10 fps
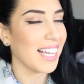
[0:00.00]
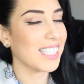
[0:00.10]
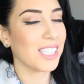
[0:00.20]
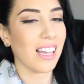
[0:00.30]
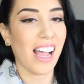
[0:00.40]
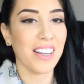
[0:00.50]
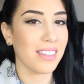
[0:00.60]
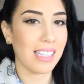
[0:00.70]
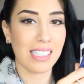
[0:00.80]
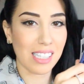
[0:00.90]
It's
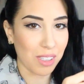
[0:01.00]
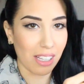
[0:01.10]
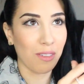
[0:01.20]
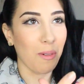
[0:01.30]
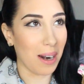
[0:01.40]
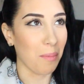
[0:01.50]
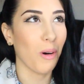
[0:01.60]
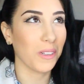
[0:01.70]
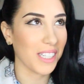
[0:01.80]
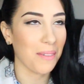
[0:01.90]
I, this is what
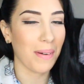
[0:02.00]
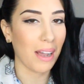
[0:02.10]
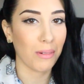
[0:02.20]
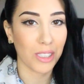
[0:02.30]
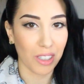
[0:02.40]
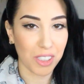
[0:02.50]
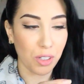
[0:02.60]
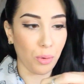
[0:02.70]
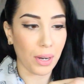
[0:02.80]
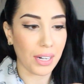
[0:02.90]
I'm holding it by, which looks
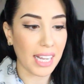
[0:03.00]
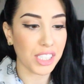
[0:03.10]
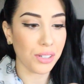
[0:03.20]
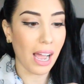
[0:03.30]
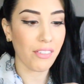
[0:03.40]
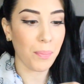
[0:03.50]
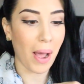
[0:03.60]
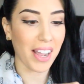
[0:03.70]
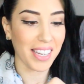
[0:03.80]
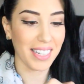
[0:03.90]
so weird. I do have a
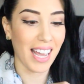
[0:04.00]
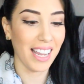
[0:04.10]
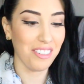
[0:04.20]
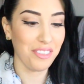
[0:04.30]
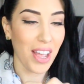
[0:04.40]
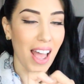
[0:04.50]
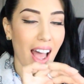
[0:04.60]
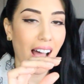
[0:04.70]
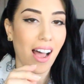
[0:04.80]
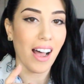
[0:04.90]
pocket knife.